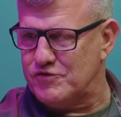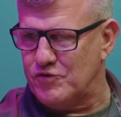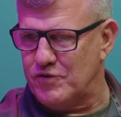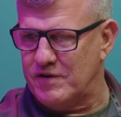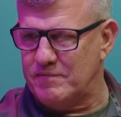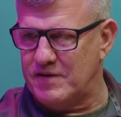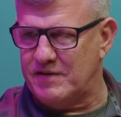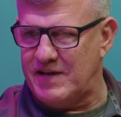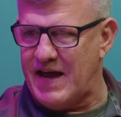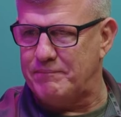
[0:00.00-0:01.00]
So the
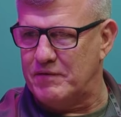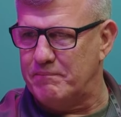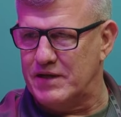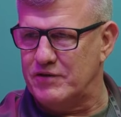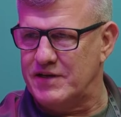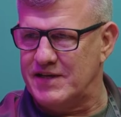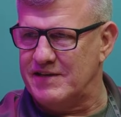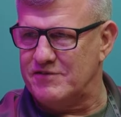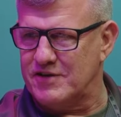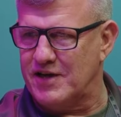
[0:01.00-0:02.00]
adaptability
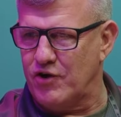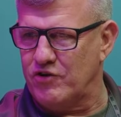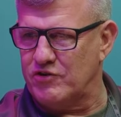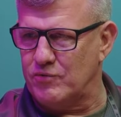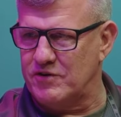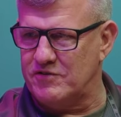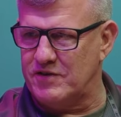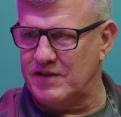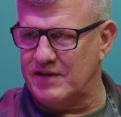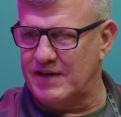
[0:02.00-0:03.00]
is a
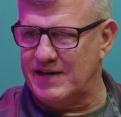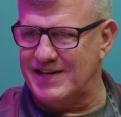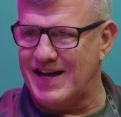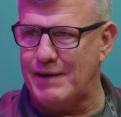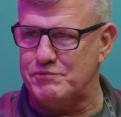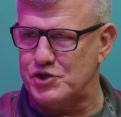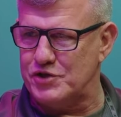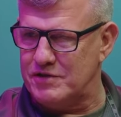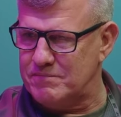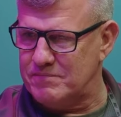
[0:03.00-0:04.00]
characteristic and
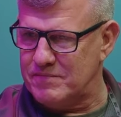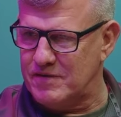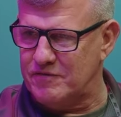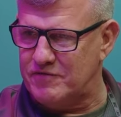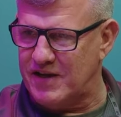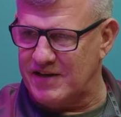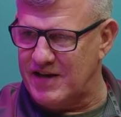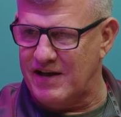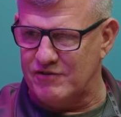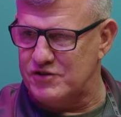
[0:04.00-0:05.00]
adoption of
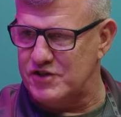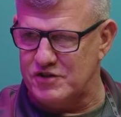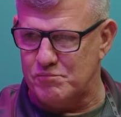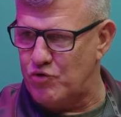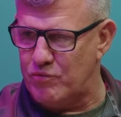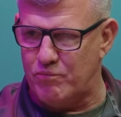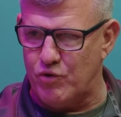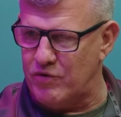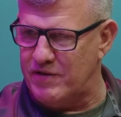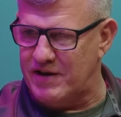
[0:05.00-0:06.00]
technology is more
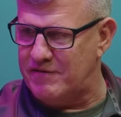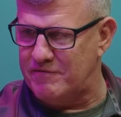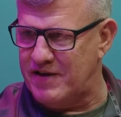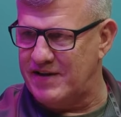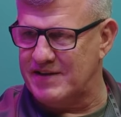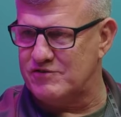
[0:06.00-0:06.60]
important than inventing.